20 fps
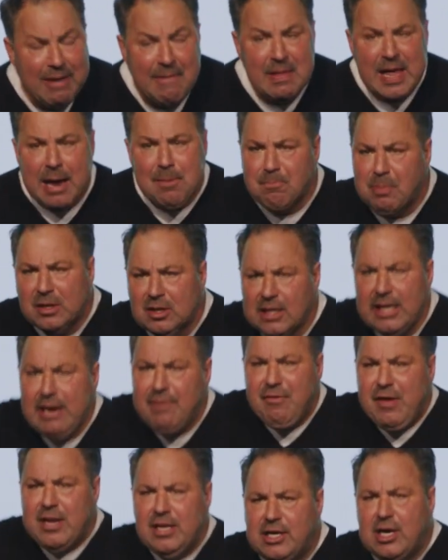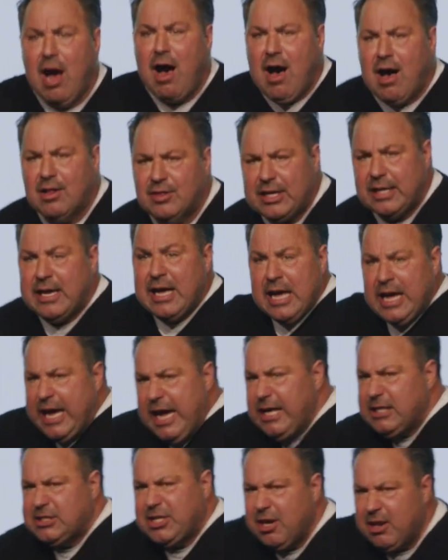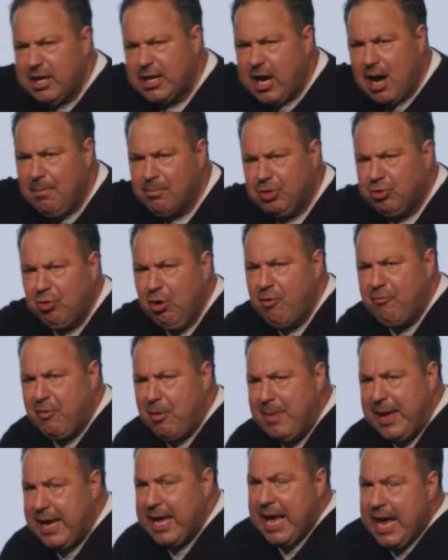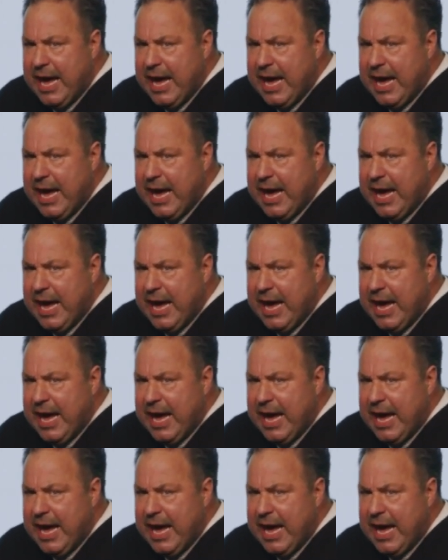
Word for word: and believing God that He's gonna come through for me?